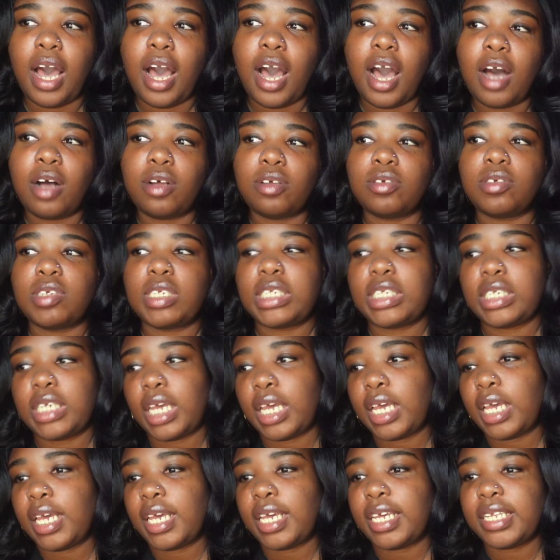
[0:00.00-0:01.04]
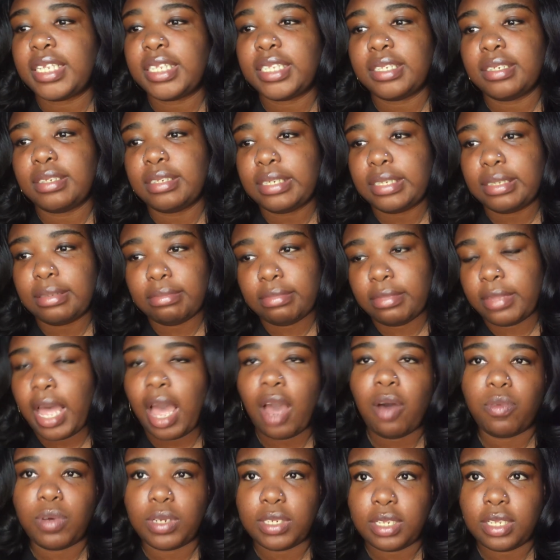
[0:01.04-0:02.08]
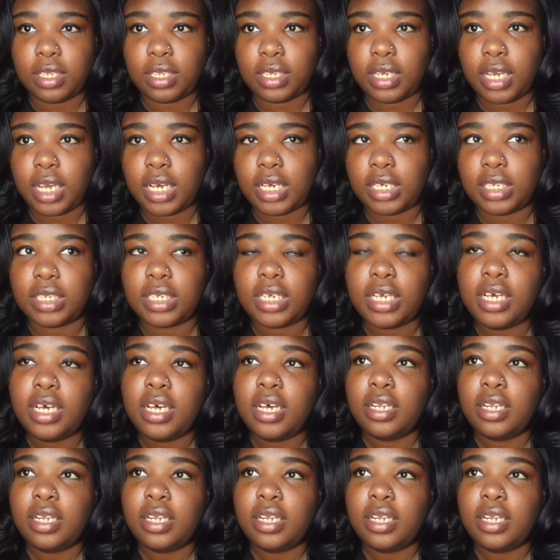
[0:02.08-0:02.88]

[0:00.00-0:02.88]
I'll say that wasn't the case.